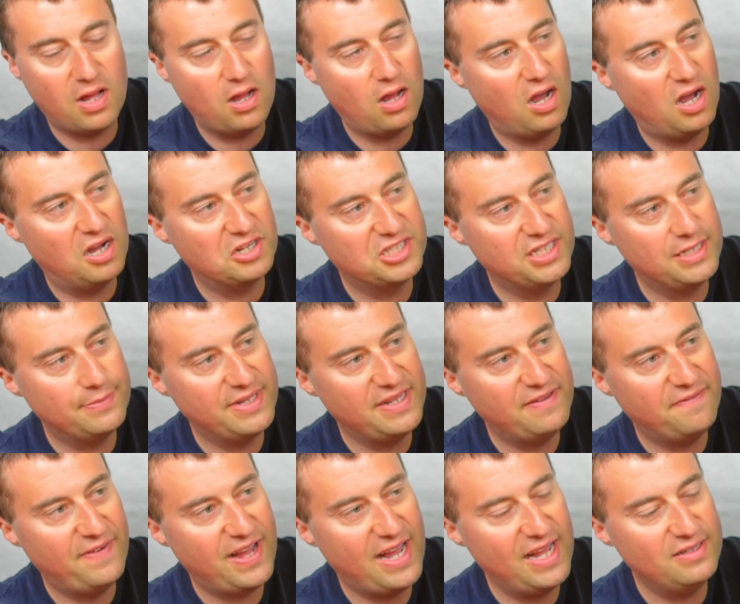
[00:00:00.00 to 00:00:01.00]
RGB
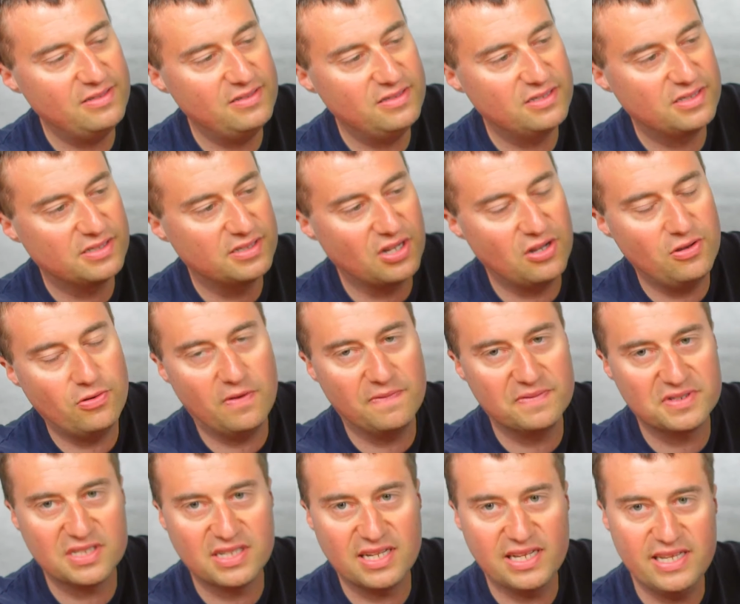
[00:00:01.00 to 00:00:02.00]
fans, so
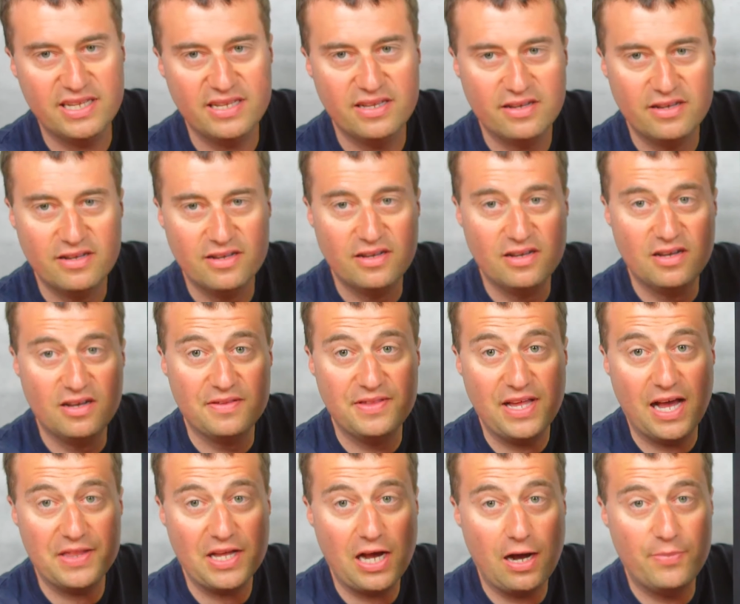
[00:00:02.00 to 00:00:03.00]
obviously
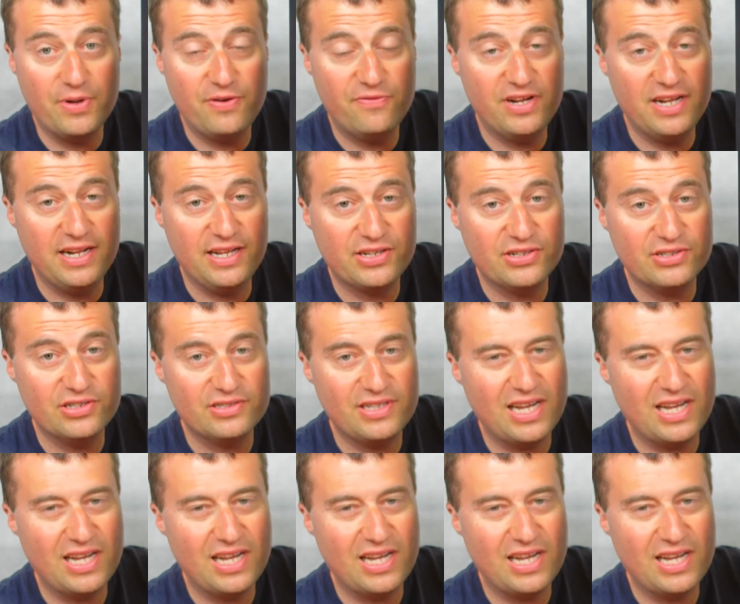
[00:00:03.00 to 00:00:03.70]
that'll be really good.